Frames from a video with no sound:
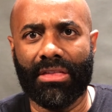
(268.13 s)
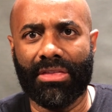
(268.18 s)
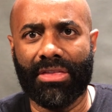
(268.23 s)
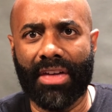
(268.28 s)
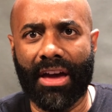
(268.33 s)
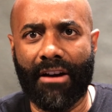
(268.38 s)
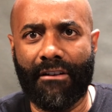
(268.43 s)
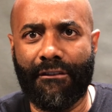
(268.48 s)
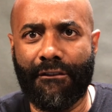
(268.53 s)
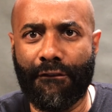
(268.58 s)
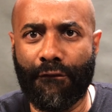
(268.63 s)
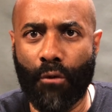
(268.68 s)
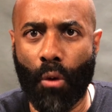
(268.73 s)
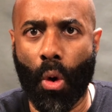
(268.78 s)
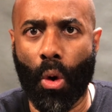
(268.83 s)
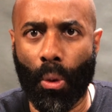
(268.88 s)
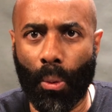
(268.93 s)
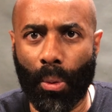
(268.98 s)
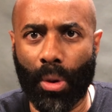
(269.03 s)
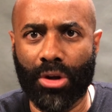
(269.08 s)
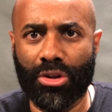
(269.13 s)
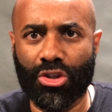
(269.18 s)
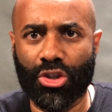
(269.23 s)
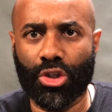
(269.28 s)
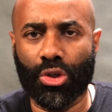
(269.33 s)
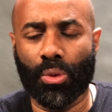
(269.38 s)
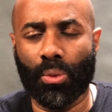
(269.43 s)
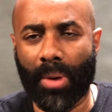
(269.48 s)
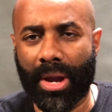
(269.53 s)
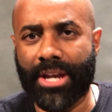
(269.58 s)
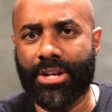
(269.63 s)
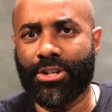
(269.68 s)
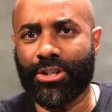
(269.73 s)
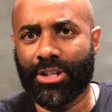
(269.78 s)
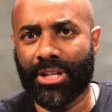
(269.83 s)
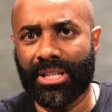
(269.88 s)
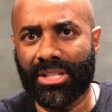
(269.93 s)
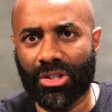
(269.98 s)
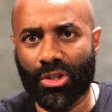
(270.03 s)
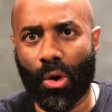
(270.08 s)
the forward
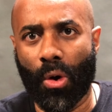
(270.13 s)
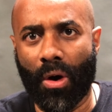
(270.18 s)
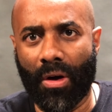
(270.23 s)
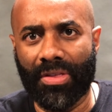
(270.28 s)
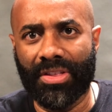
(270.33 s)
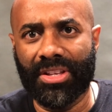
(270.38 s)
serrations on the